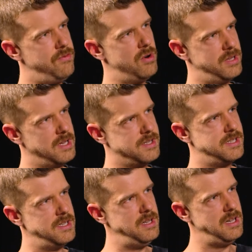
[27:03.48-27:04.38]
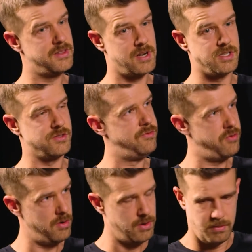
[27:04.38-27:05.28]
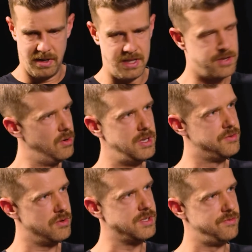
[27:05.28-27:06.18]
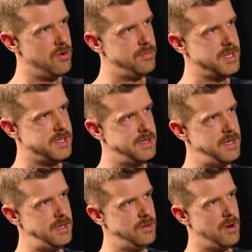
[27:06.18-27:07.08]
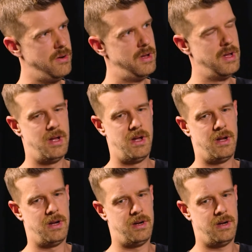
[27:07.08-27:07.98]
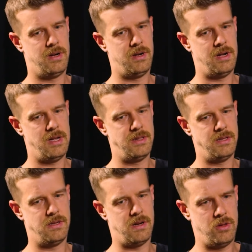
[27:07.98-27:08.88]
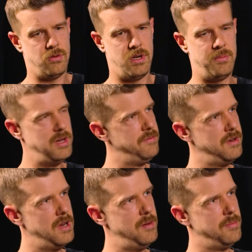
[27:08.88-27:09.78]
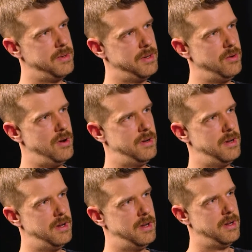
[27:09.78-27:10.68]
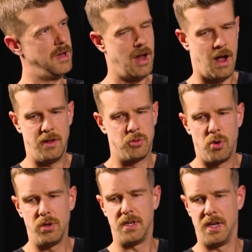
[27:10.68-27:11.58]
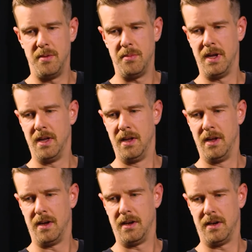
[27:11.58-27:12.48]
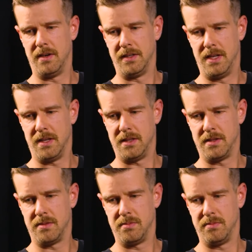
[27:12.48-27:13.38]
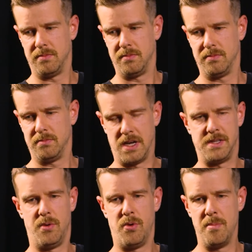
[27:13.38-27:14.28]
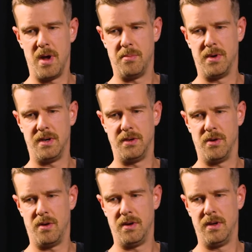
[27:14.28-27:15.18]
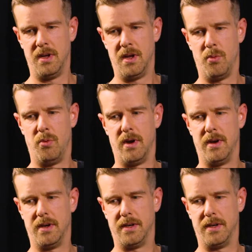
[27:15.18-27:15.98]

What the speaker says: for that city. He literally transformed the city, you know. And I totally believe in him, you know. I told him that I still remember, you know, when